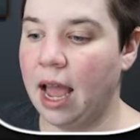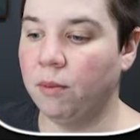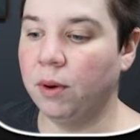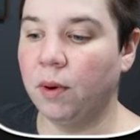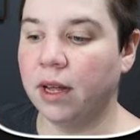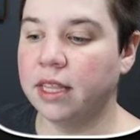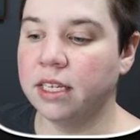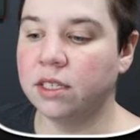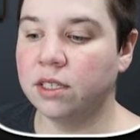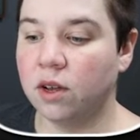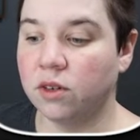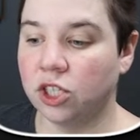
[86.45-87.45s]
And we want
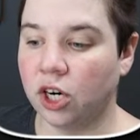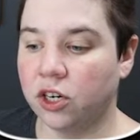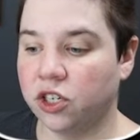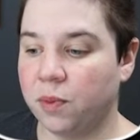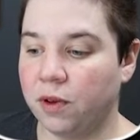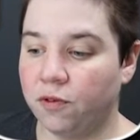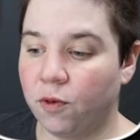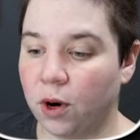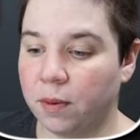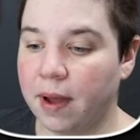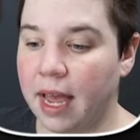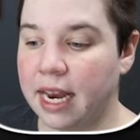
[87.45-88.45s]
this chart to be
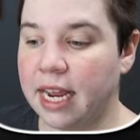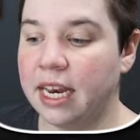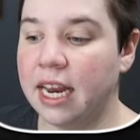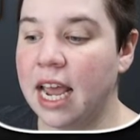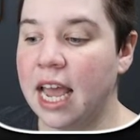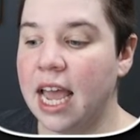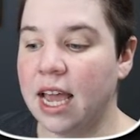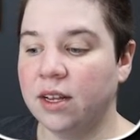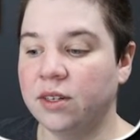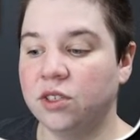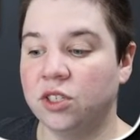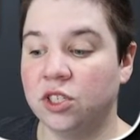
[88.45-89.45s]
formatted eh,